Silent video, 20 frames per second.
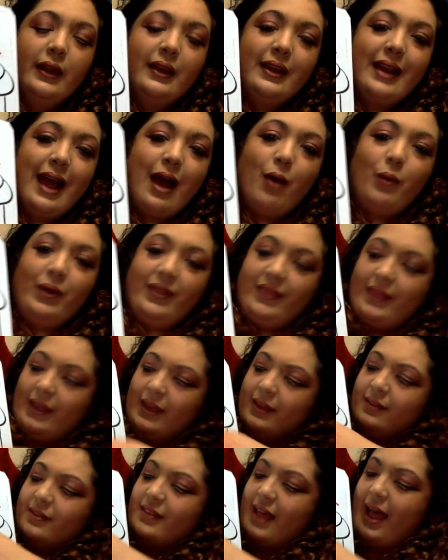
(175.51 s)
Now with
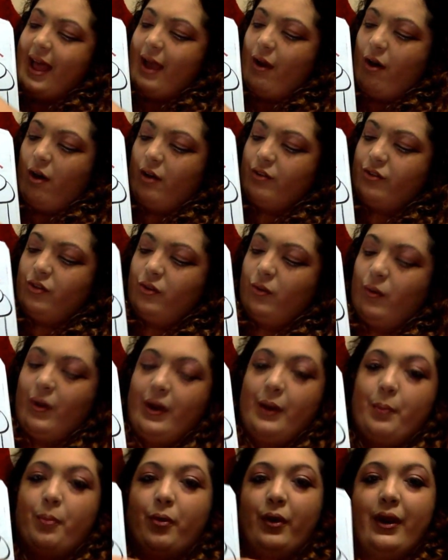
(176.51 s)
these, I also
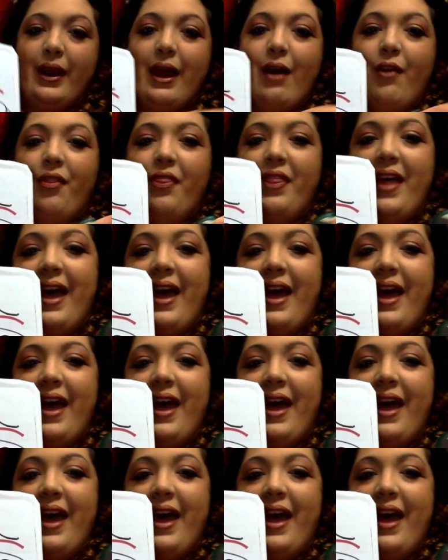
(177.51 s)
want to point out